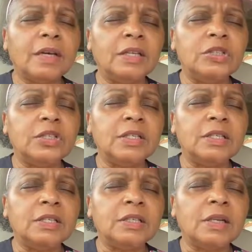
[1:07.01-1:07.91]
In
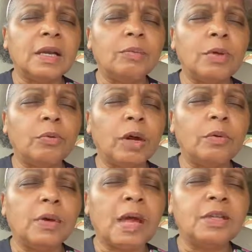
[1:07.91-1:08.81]
Jesus' name we pray.
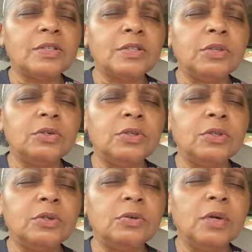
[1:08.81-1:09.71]
We ask you
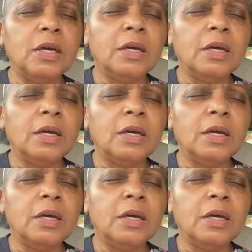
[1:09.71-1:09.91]
to